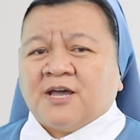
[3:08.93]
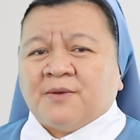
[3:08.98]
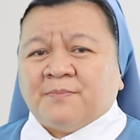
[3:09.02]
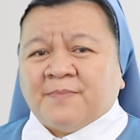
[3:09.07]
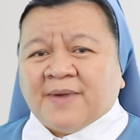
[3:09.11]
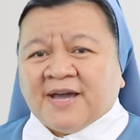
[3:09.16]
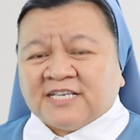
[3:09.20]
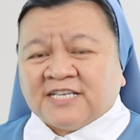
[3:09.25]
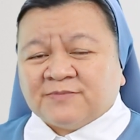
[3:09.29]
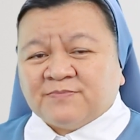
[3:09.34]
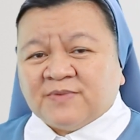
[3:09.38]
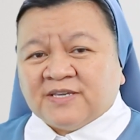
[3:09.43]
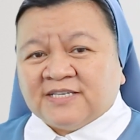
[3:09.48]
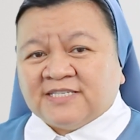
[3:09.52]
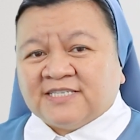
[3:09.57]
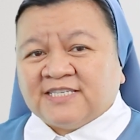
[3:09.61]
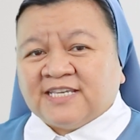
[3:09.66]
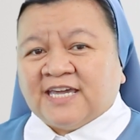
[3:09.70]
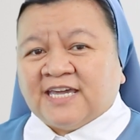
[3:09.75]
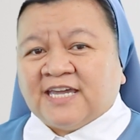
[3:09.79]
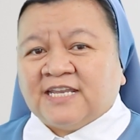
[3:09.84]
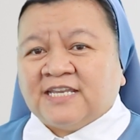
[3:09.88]
must be
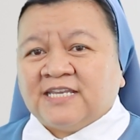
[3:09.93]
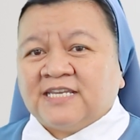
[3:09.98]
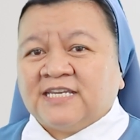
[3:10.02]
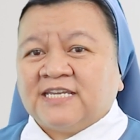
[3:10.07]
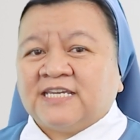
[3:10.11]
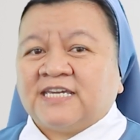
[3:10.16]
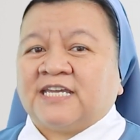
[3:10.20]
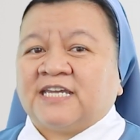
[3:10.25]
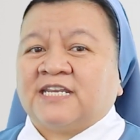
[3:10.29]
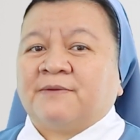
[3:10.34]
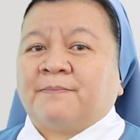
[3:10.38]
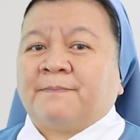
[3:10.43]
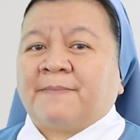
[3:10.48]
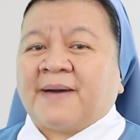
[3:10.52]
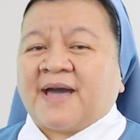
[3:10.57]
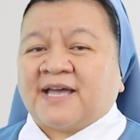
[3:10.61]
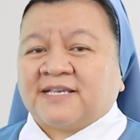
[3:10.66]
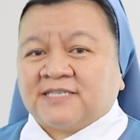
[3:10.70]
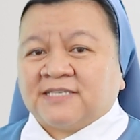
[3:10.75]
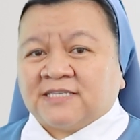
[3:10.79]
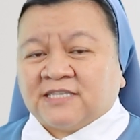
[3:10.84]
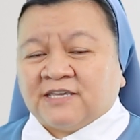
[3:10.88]
seen in a
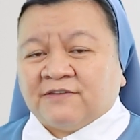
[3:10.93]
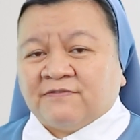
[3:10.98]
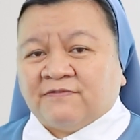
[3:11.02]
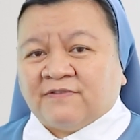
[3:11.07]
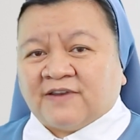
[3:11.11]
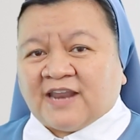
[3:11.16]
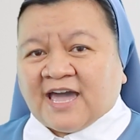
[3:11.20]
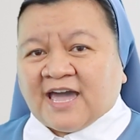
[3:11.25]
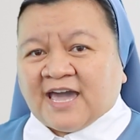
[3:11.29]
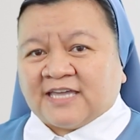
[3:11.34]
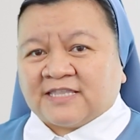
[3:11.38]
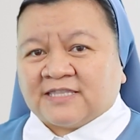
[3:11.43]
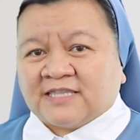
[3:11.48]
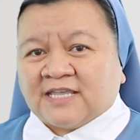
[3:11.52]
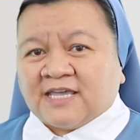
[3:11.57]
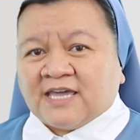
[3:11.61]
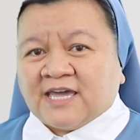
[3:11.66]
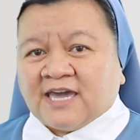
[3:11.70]
positive light